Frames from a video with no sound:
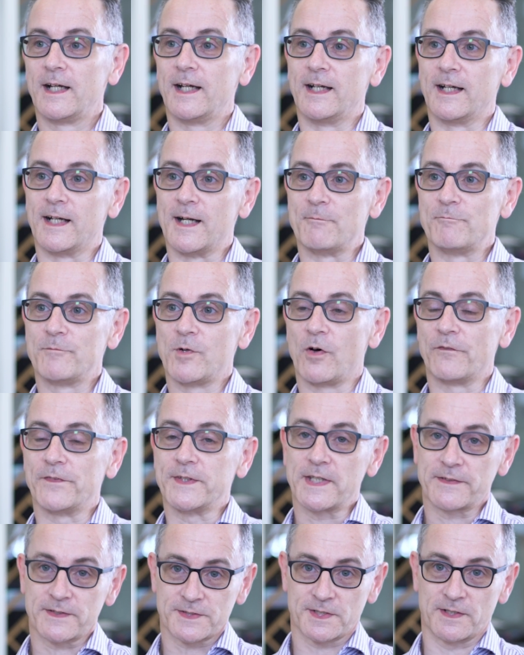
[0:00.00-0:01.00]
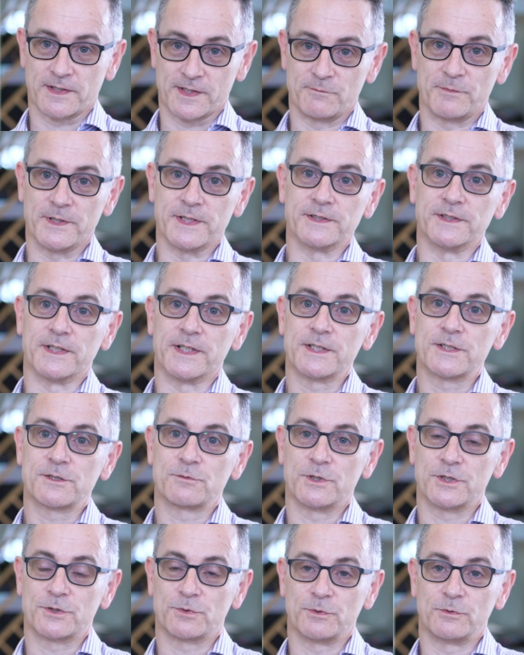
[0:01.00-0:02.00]
On the other side of the business,
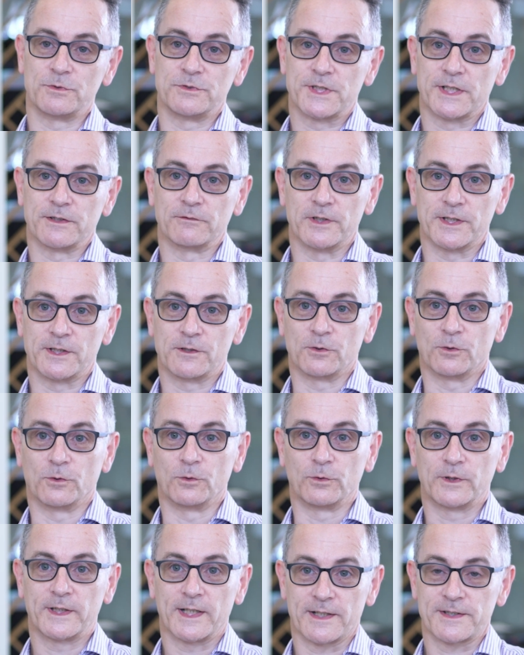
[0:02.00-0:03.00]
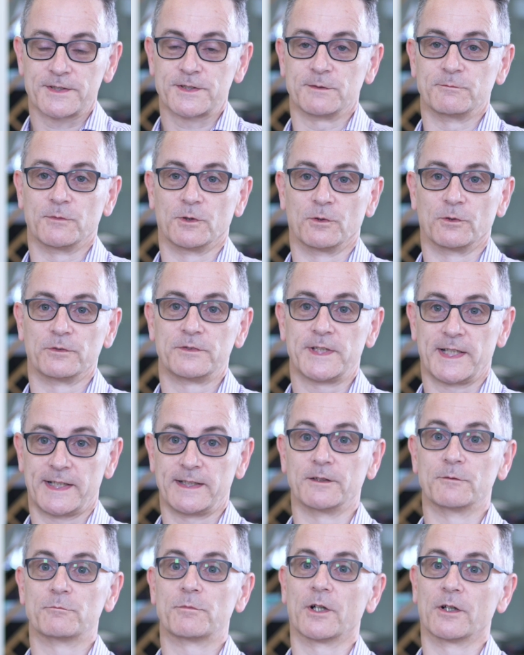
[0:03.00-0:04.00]
which we would generally call custom or
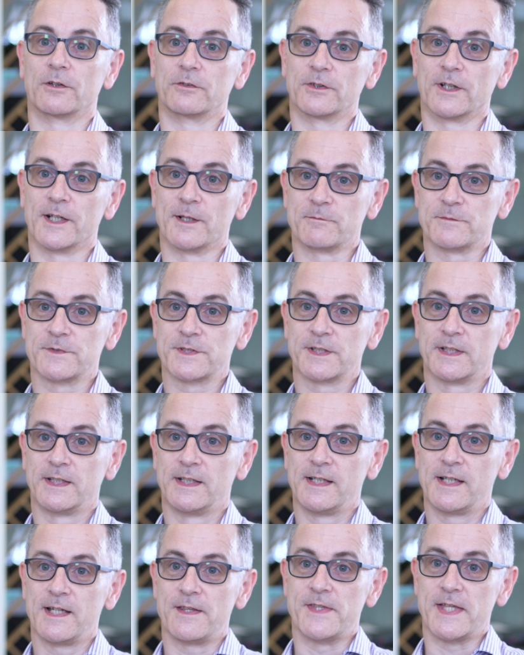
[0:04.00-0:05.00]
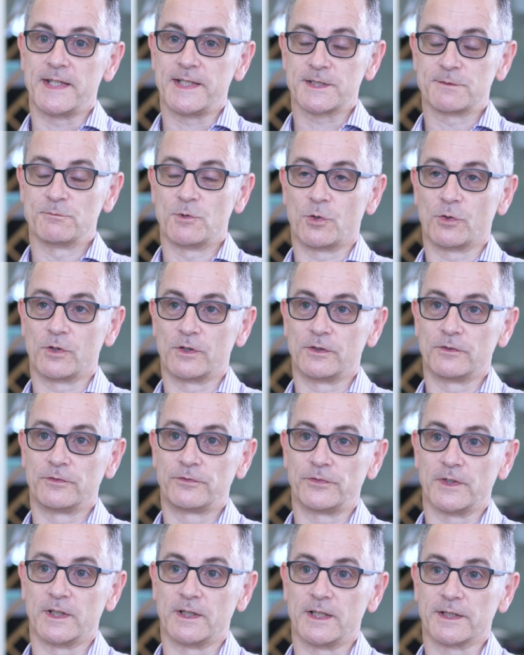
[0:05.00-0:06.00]
tailored programs, then it's more of
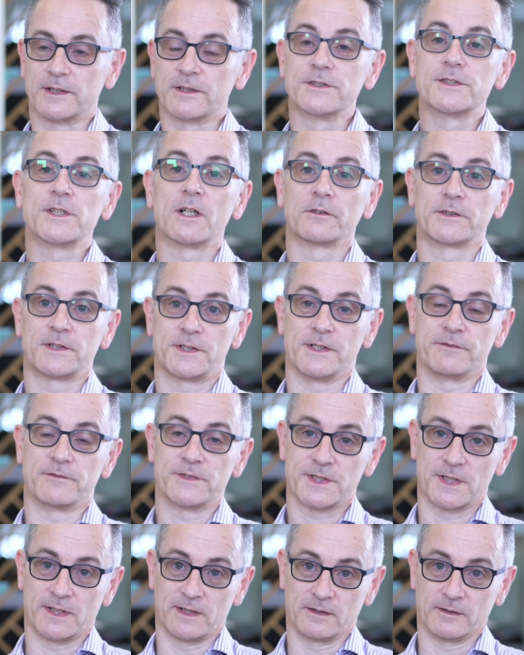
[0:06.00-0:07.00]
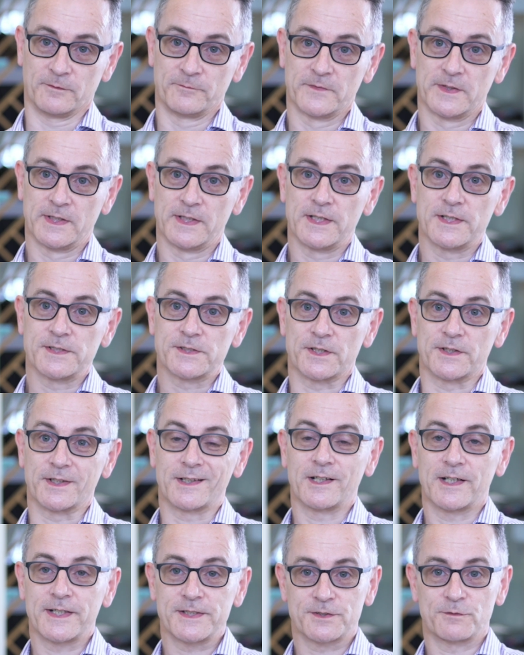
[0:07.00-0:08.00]
a consultative sell. So the
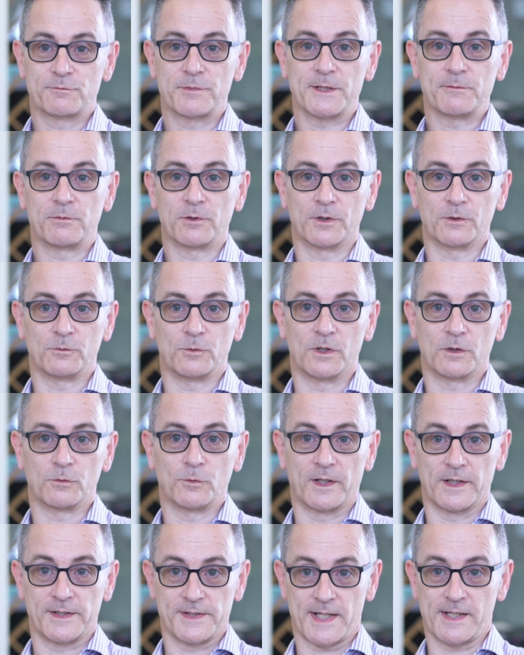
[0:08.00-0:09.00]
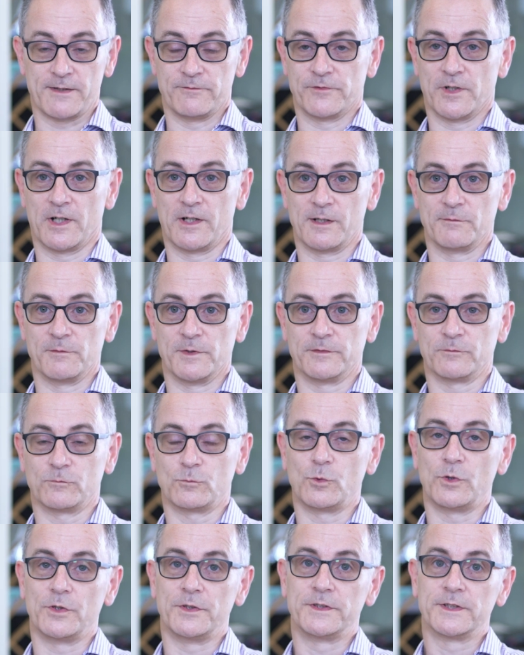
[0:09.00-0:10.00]
kinds of people that work well in that environment
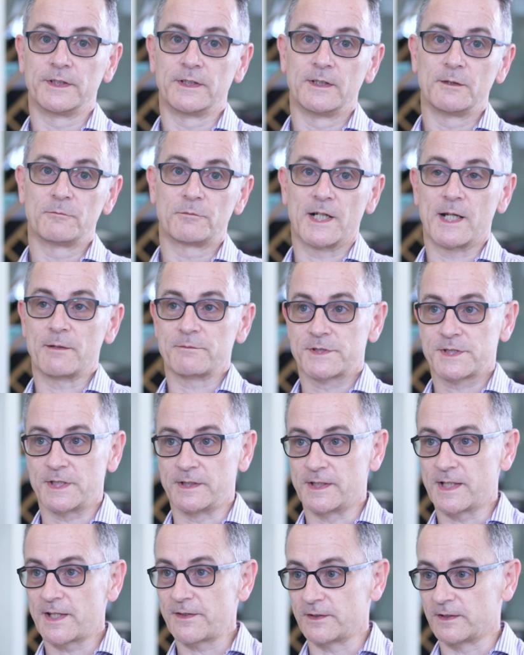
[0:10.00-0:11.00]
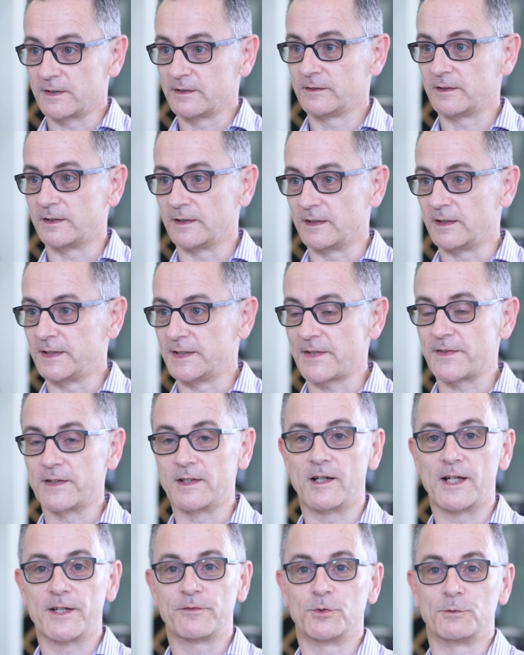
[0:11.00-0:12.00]
would perhaps in another
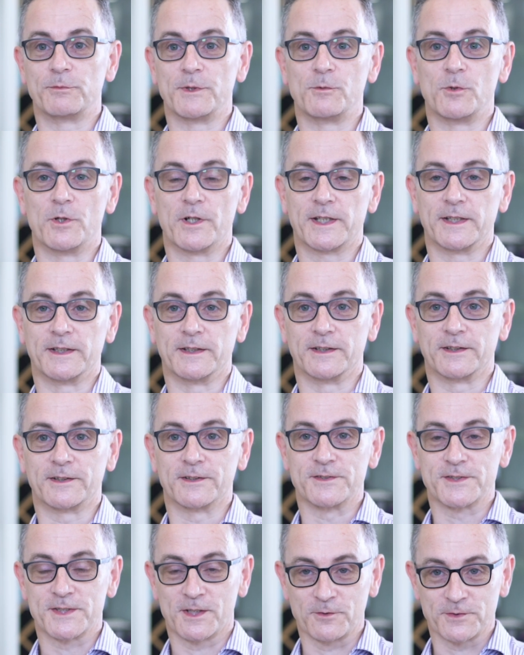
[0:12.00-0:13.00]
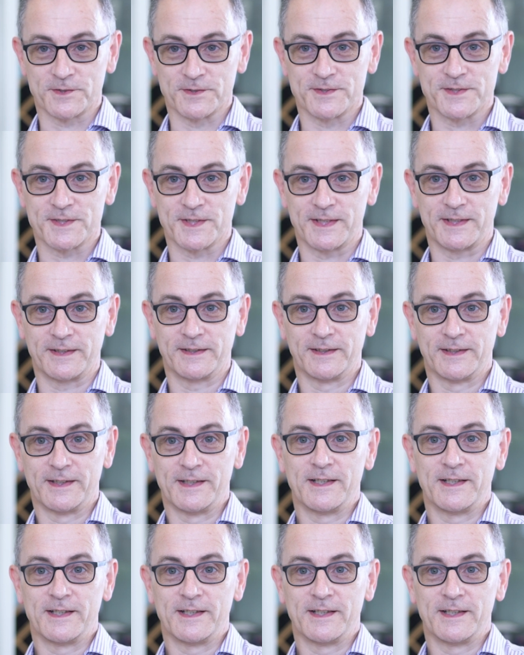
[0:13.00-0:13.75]
life would be working in a consultancy.